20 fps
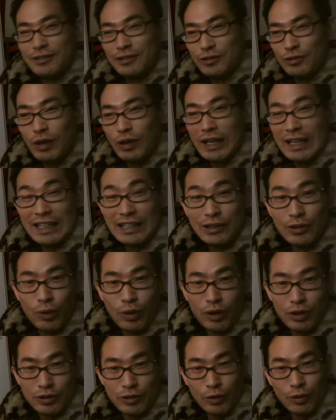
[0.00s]
You are
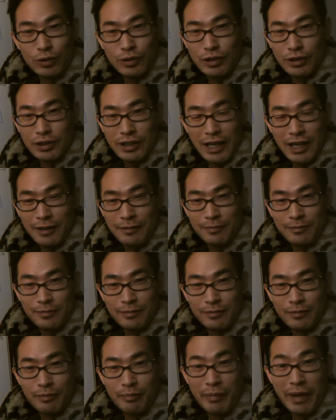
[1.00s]
indoors all the time.
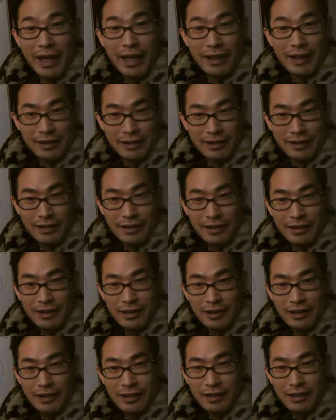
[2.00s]
Men,
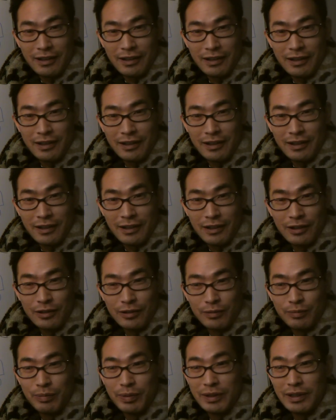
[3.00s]

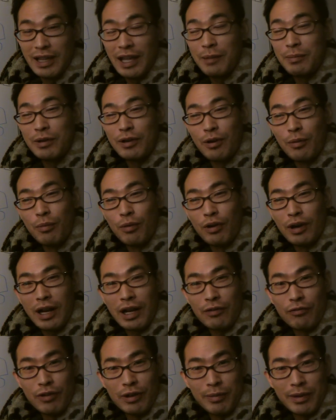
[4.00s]
they become more
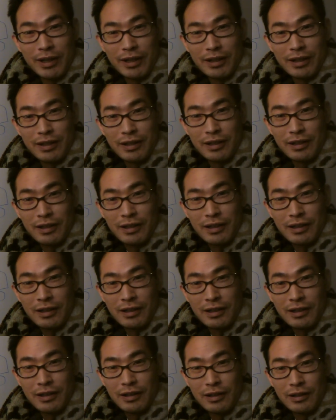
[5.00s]
like women.
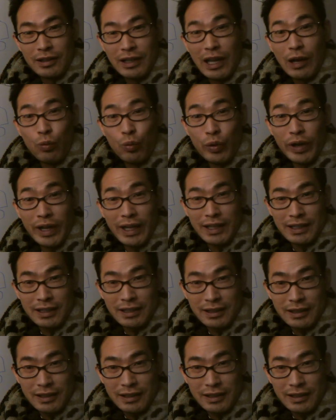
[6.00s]
They are weak.